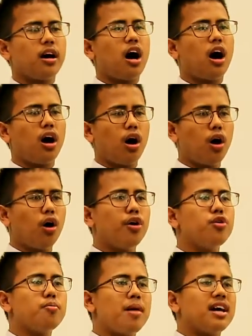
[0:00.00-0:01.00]
Or
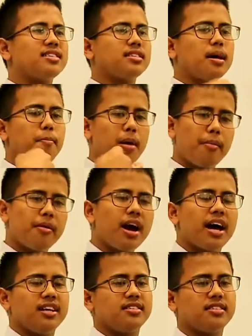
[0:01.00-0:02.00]
you must
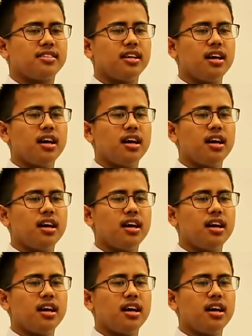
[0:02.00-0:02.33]
memorize.